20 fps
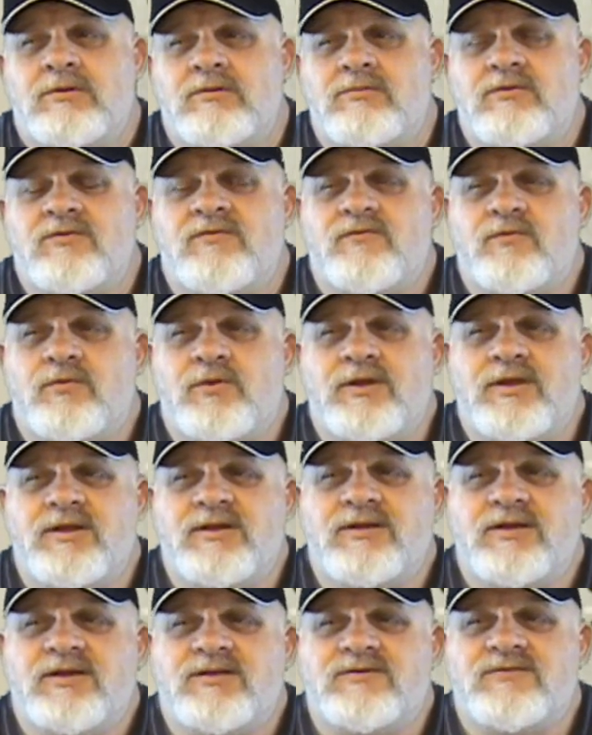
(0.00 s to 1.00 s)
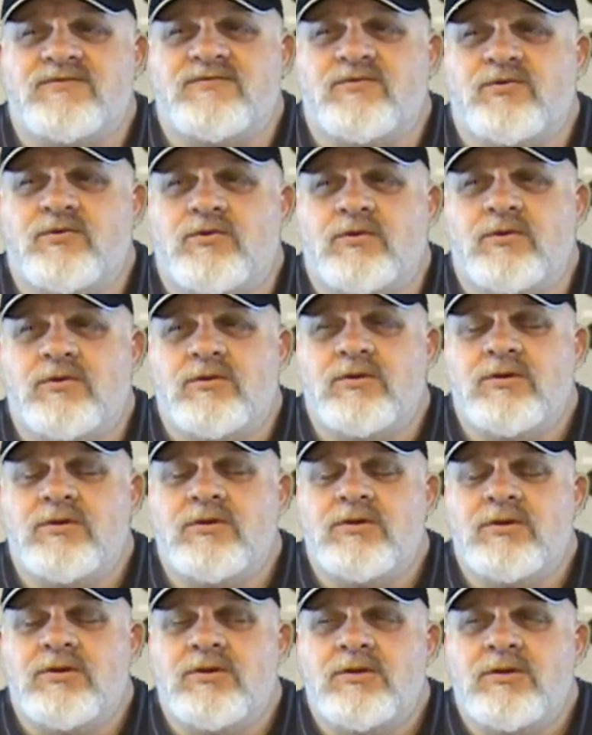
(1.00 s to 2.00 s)
with 14 tonnes of ore,
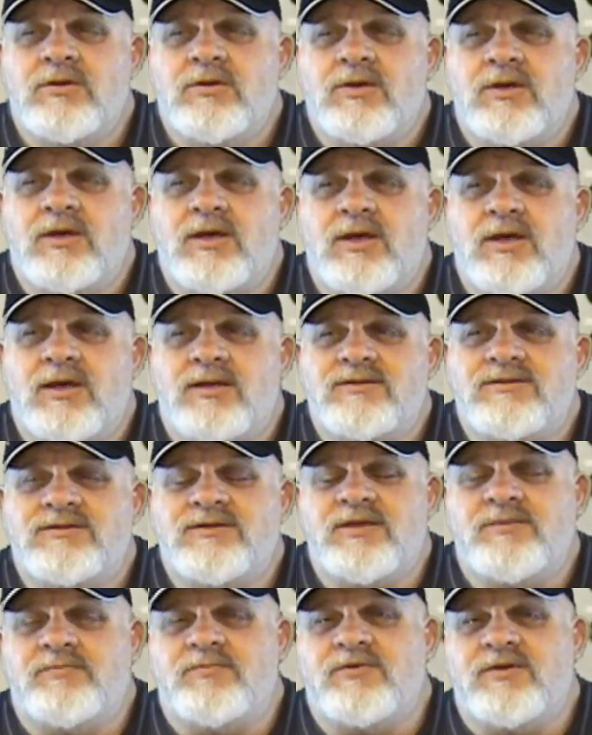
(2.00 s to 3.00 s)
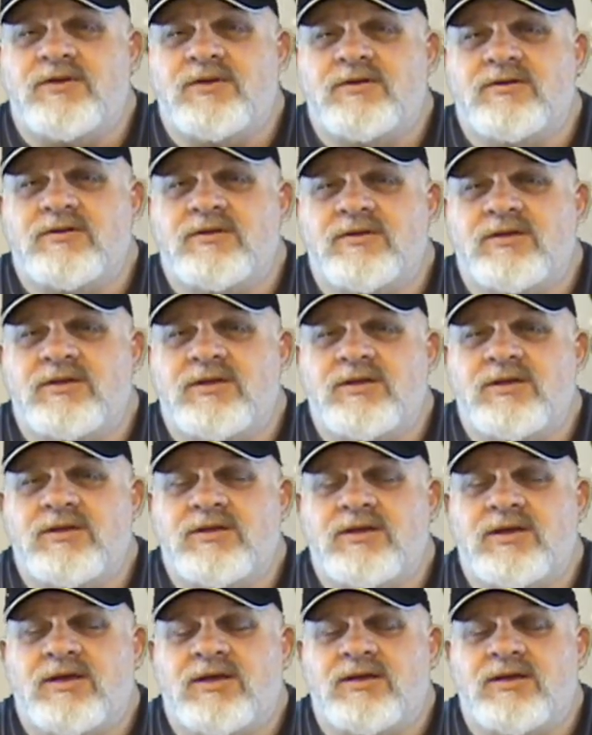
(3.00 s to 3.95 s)
tipped into the